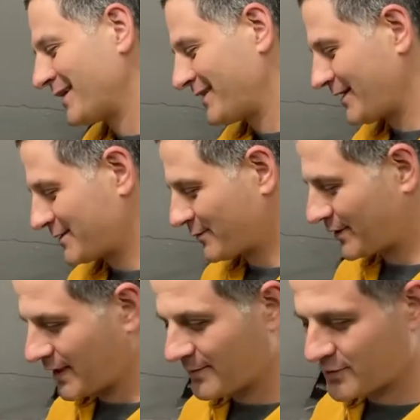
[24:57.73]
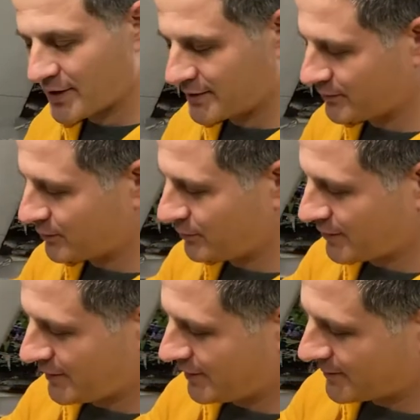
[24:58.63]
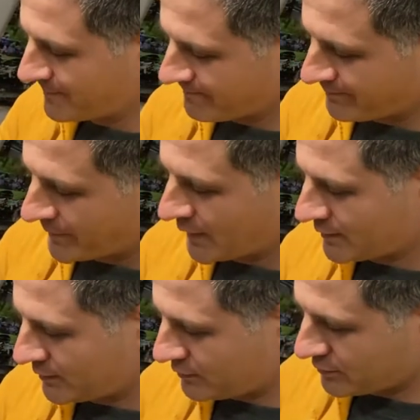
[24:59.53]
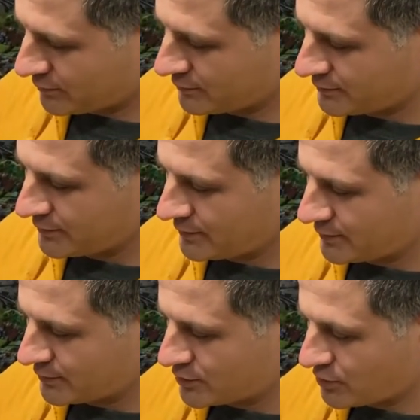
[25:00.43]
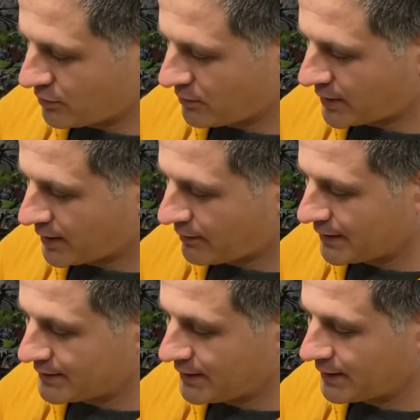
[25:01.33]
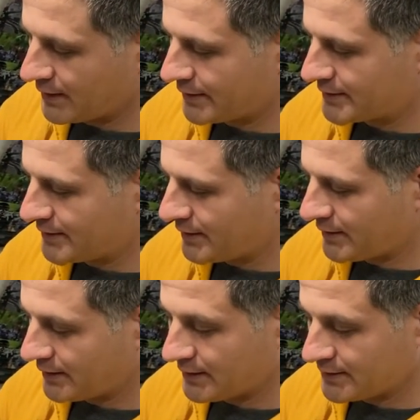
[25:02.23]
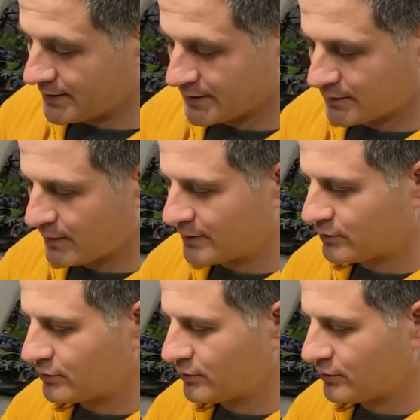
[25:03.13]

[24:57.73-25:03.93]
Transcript: that's what I'm trying to do here, to show how I think it's the easiest way to